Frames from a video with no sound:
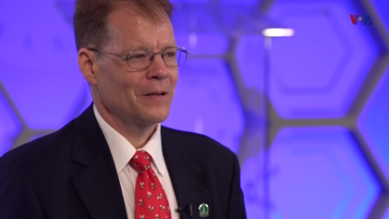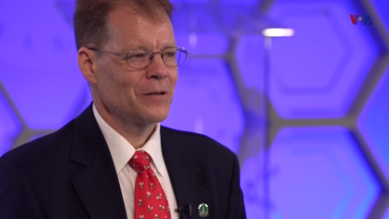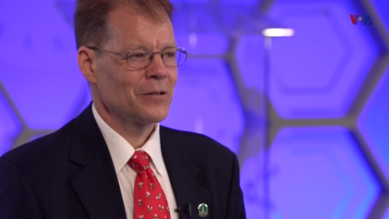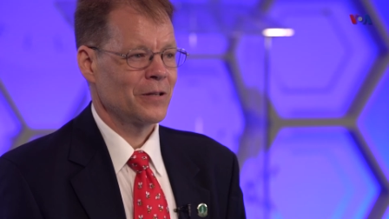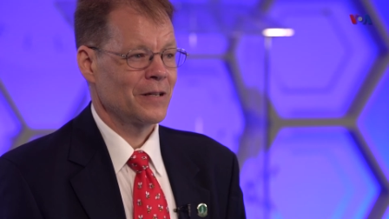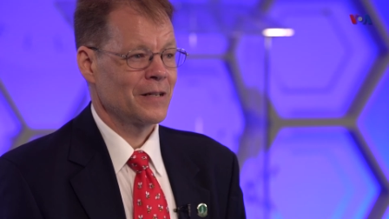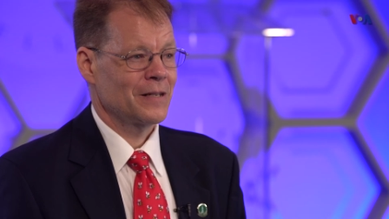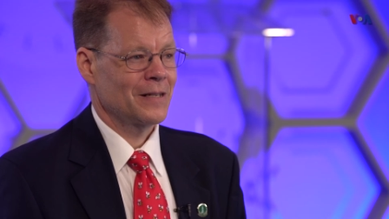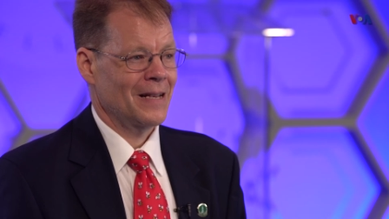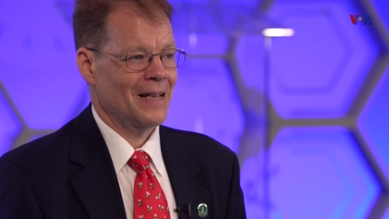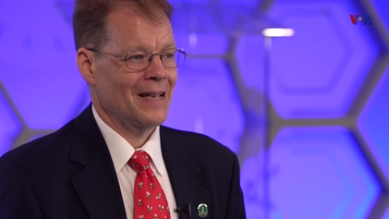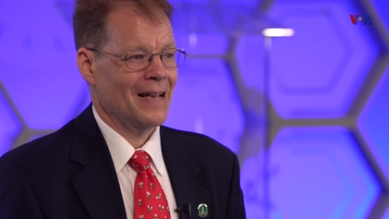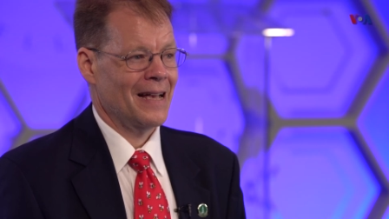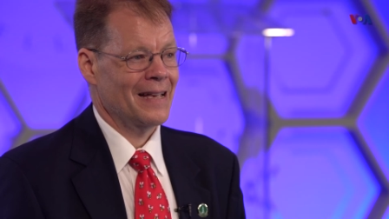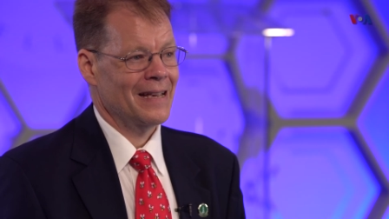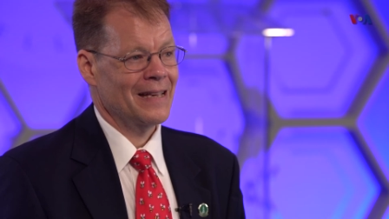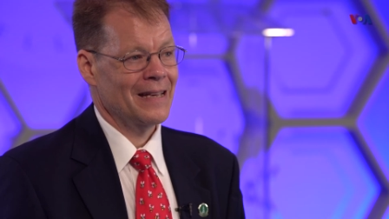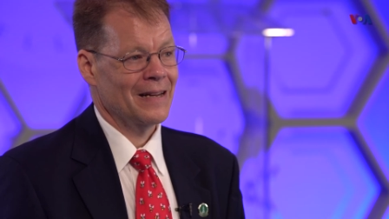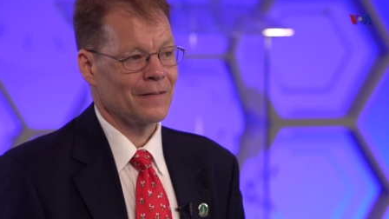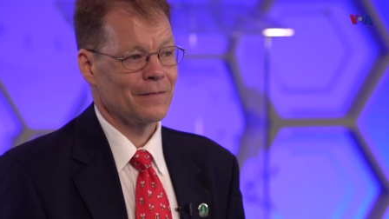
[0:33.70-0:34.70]
I usually say
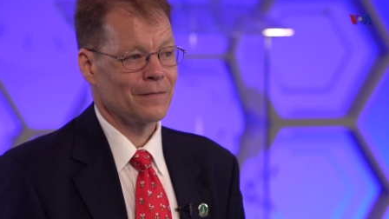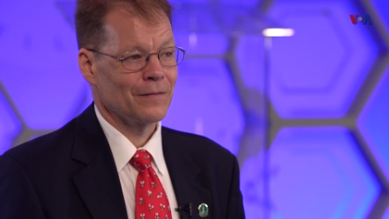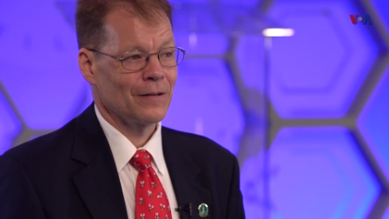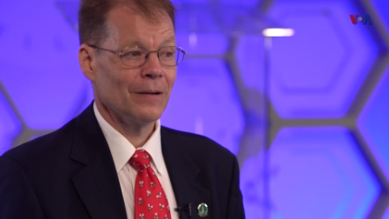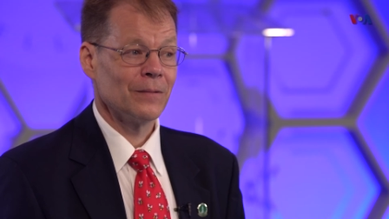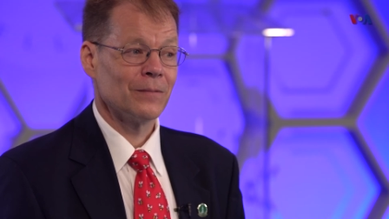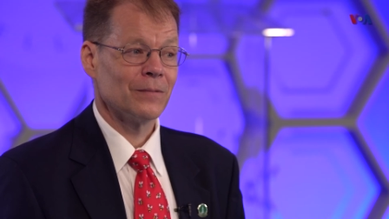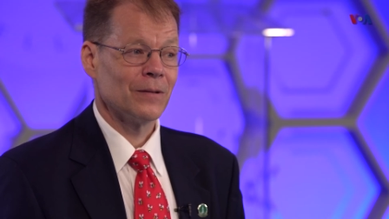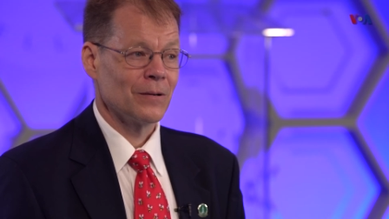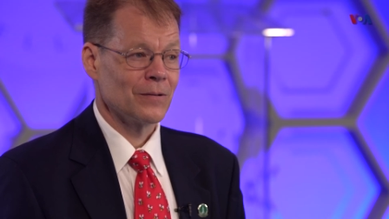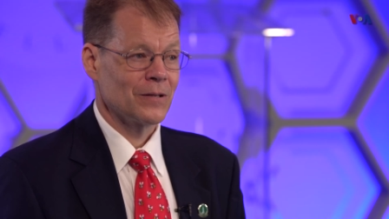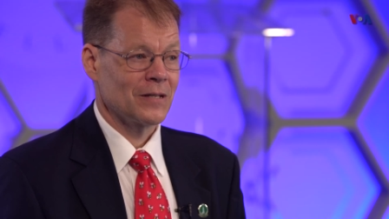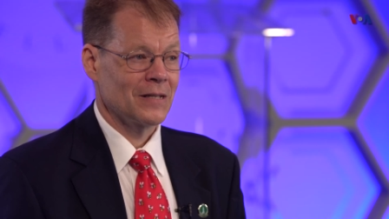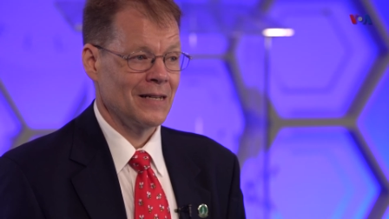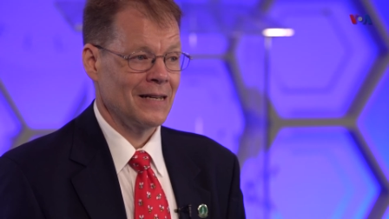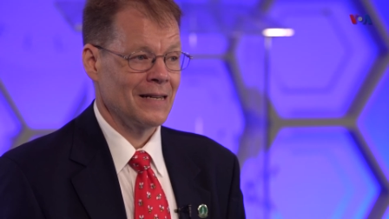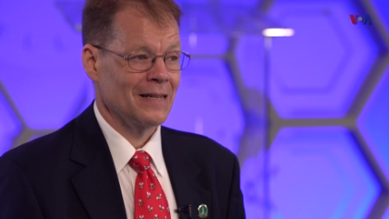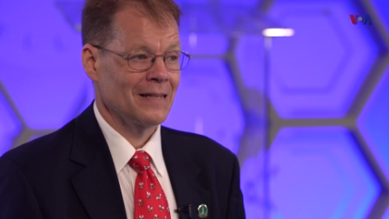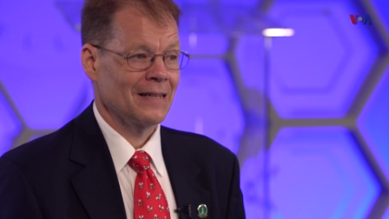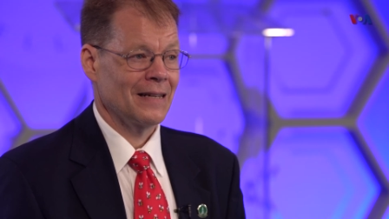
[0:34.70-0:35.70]
I get a front row
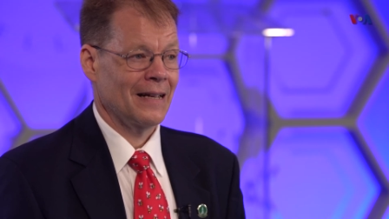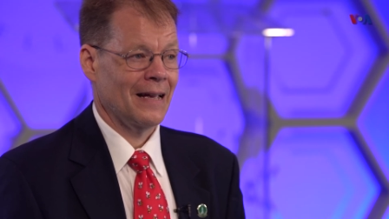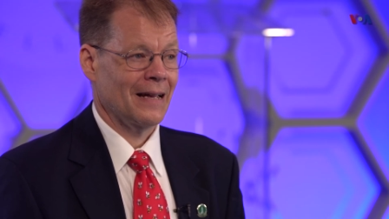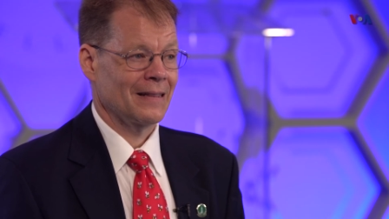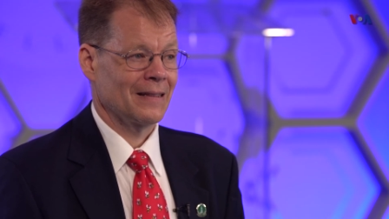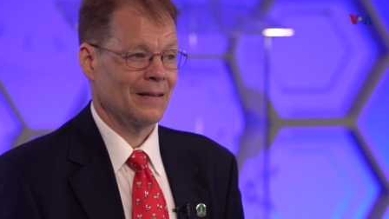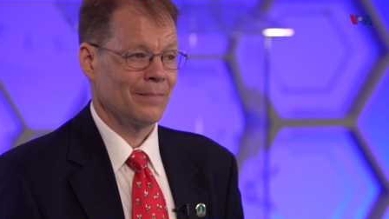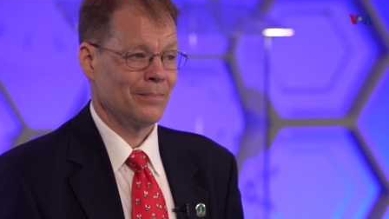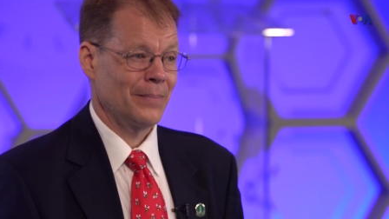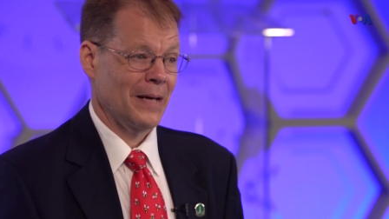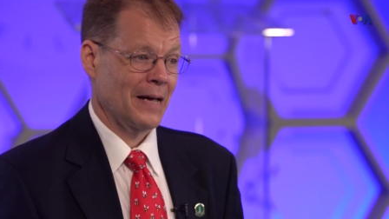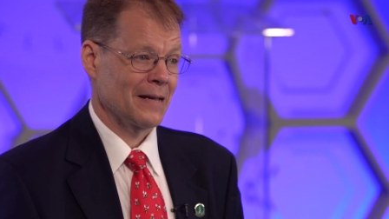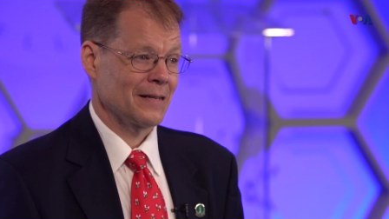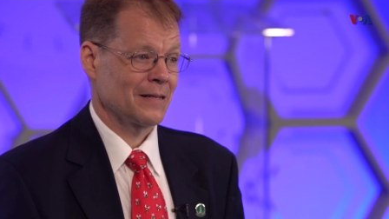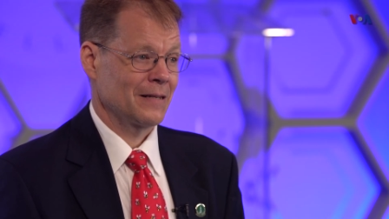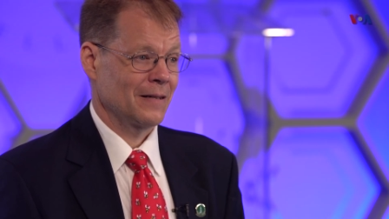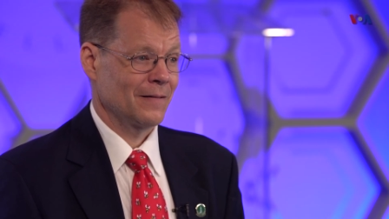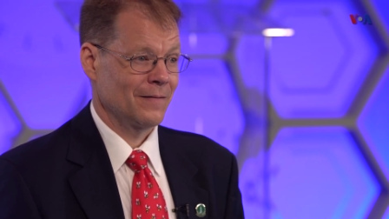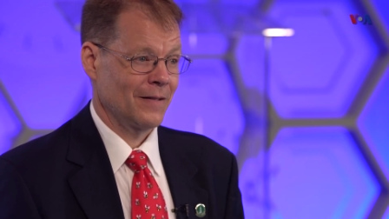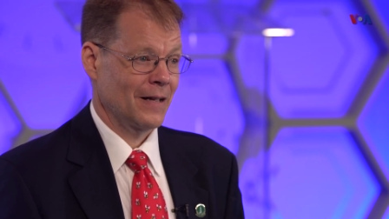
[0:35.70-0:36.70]
seat at the
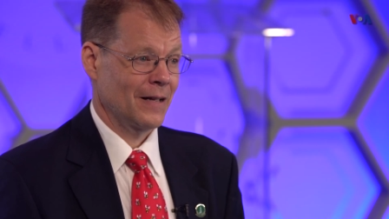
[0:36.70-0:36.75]
best